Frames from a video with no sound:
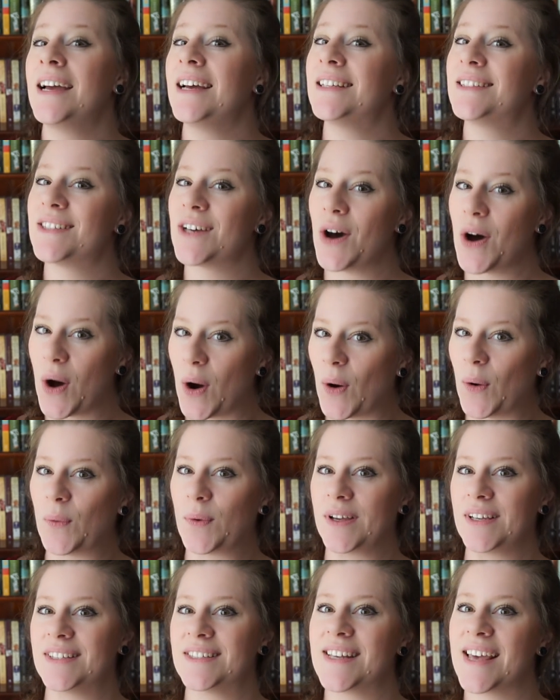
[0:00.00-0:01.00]
It's
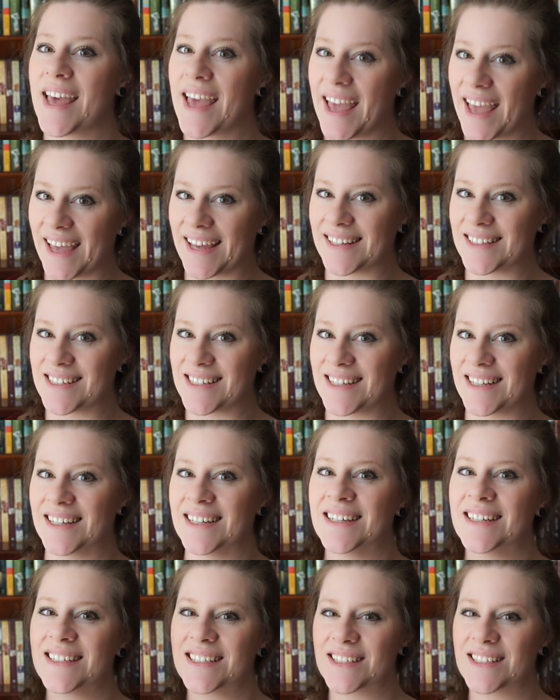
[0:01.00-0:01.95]
always handy.